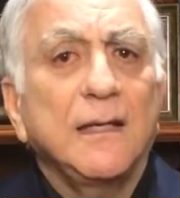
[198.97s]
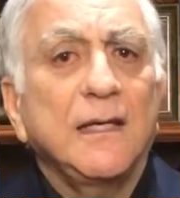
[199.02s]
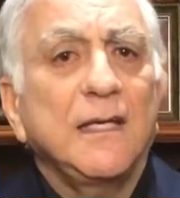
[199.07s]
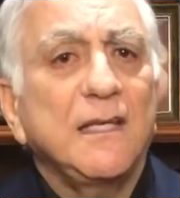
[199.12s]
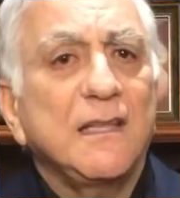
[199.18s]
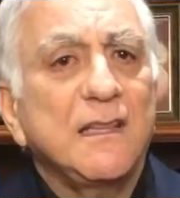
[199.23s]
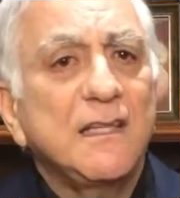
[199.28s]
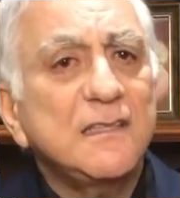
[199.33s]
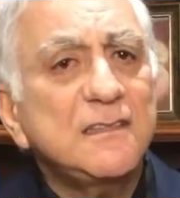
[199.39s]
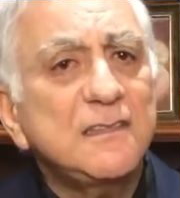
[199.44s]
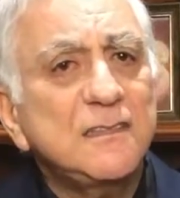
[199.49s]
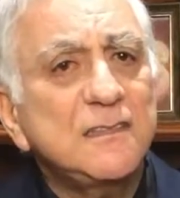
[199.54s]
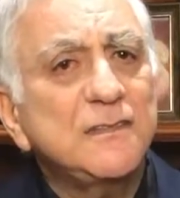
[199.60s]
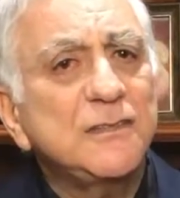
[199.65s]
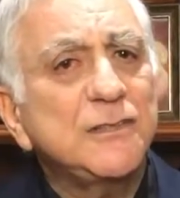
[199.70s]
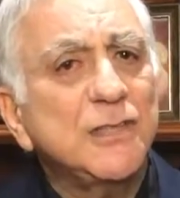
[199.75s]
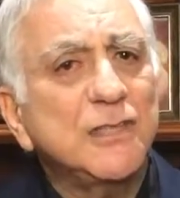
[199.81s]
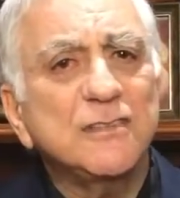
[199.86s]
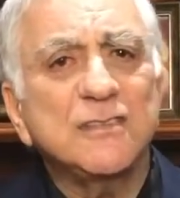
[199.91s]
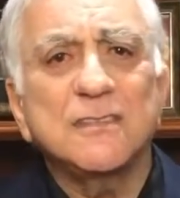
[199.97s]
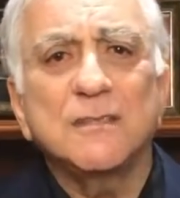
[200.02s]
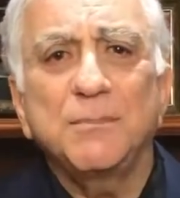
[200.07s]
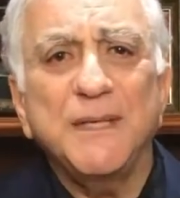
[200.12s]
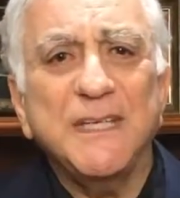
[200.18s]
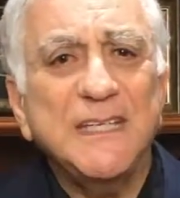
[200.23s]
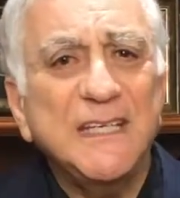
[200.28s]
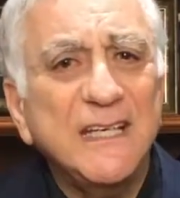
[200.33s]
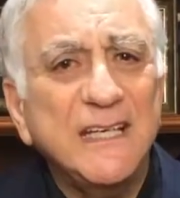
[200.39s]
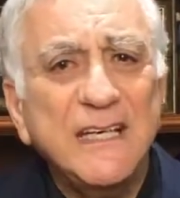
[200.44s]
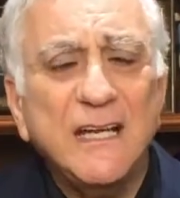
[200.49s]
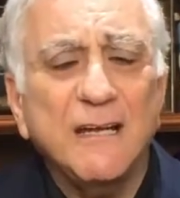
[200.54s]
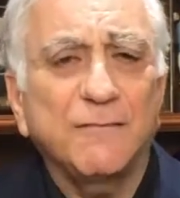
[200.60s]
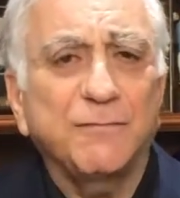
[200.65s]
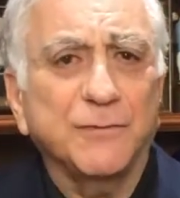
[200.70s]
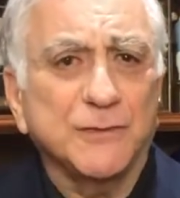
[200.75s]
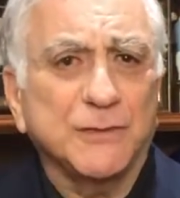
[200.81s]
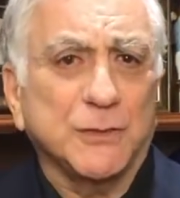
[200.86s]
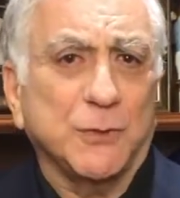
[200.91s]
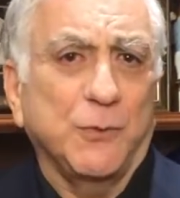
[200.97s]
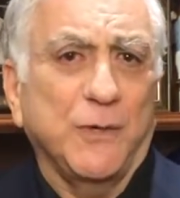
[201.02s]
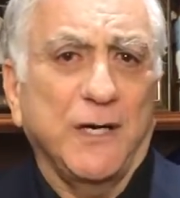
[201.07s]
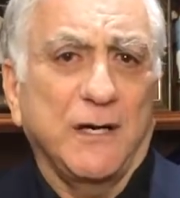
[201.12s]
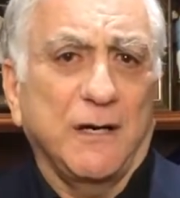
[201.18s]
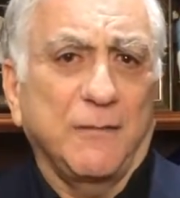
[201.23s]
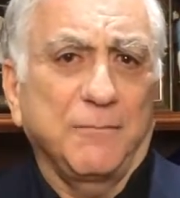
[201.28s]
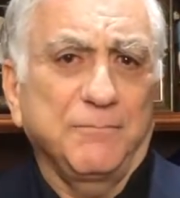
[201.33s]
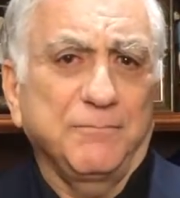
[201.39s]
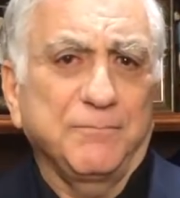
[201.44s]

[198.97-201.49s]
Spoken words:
This is just the beginning for Square.